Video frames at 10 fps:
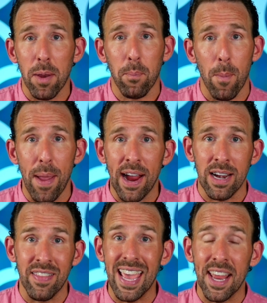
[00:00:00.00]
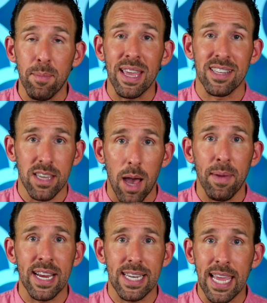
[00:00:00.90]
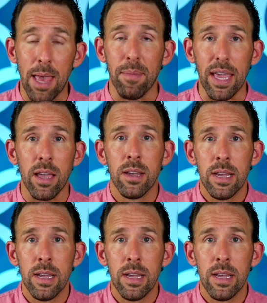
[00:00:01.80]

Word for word: unprepared and the enemy is coming to get me